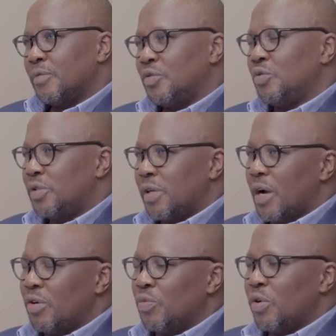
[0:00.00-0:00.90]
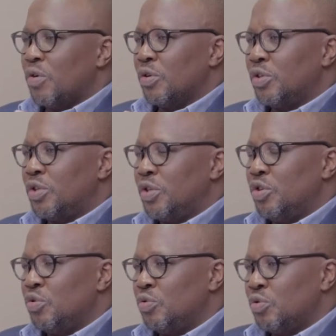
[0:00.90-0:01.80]
to say how do we
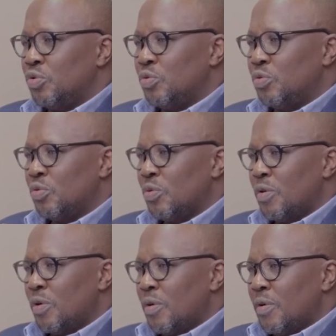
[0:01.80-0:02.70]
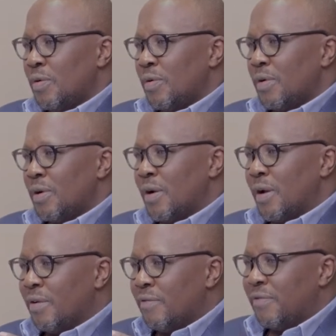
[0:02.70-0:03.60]
continue to
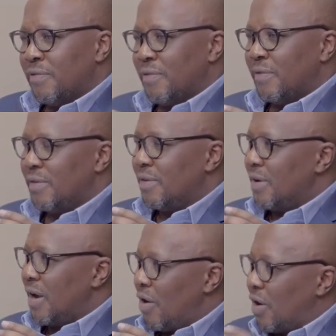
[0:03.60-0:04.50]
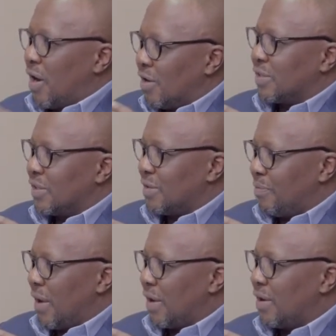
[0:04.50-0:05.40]
live our culture as a
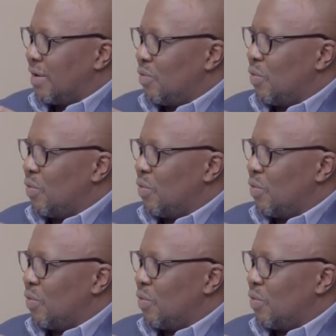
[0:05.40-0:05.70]
bank.